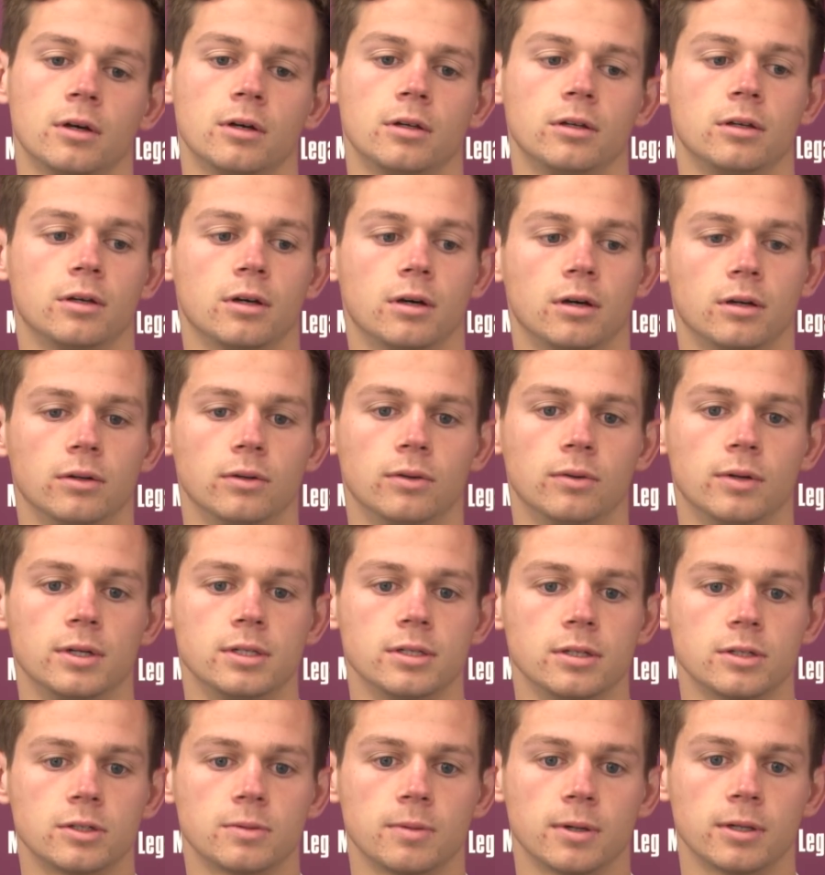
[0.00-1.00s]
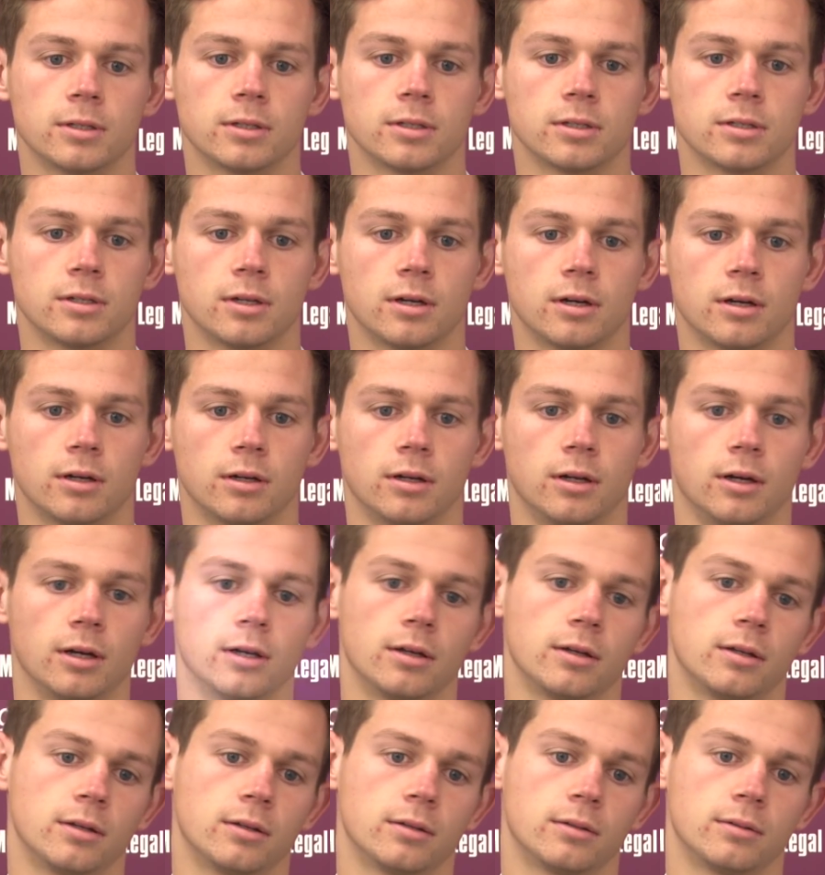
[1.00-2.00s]
you can't always expect to start.
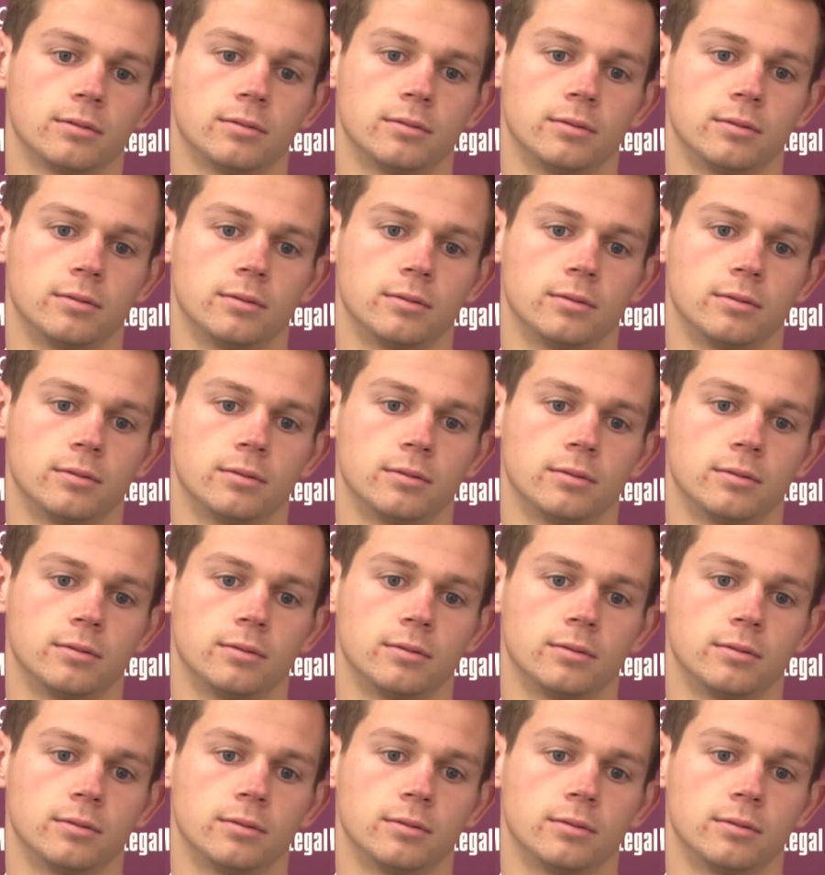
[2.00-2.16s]
Like,